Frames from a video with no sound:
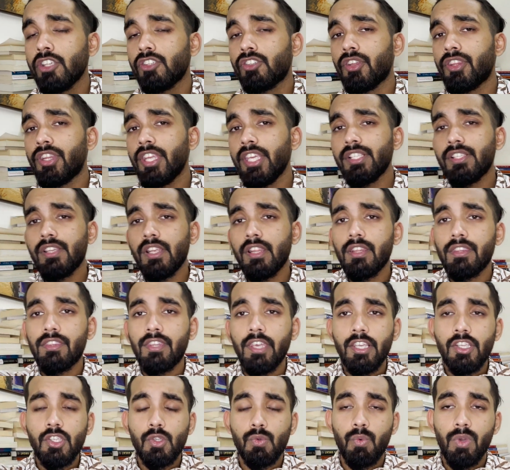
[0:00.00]
so these are the
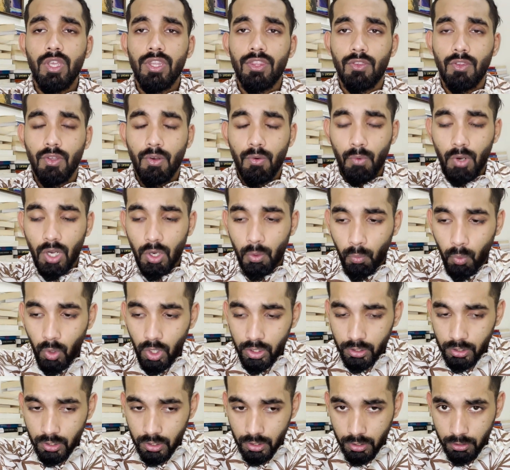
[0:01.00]
things with
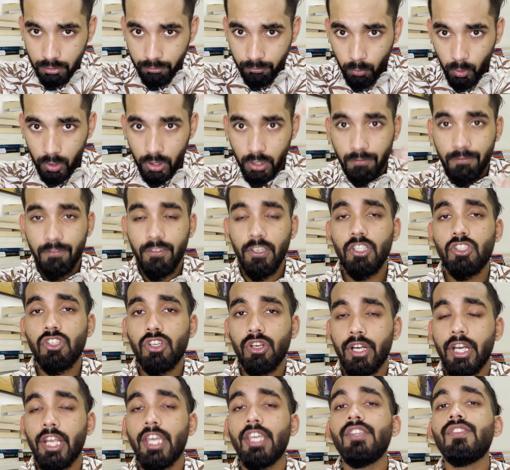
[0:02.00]
what the
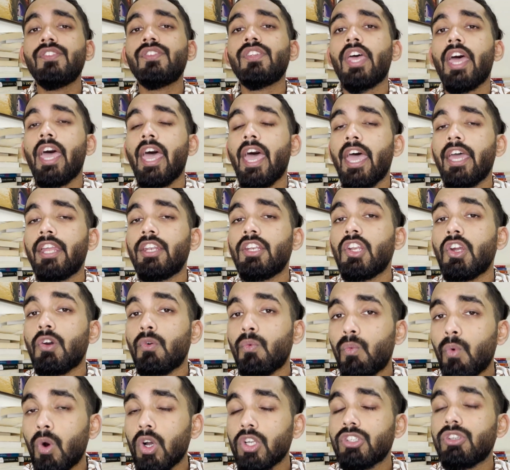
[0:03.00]
feature is and
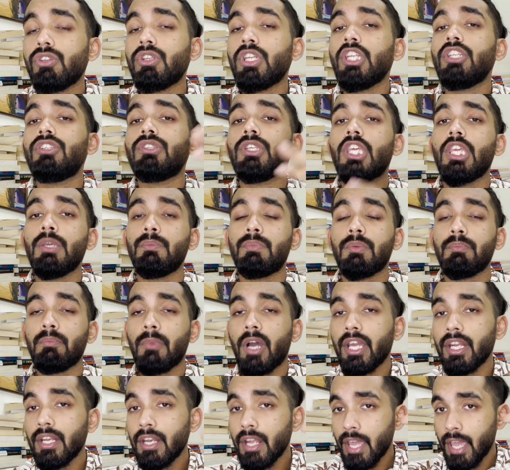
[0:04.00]
what you need to keep in
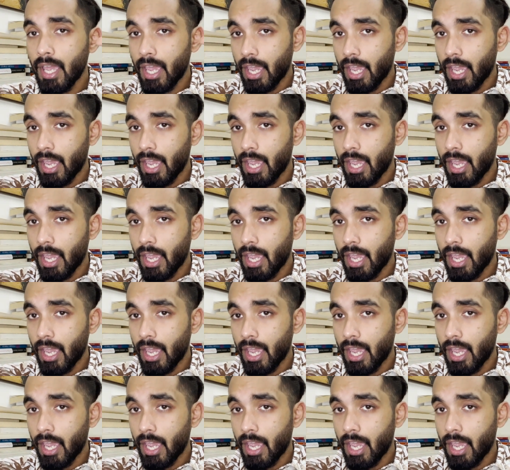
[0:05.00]
mind,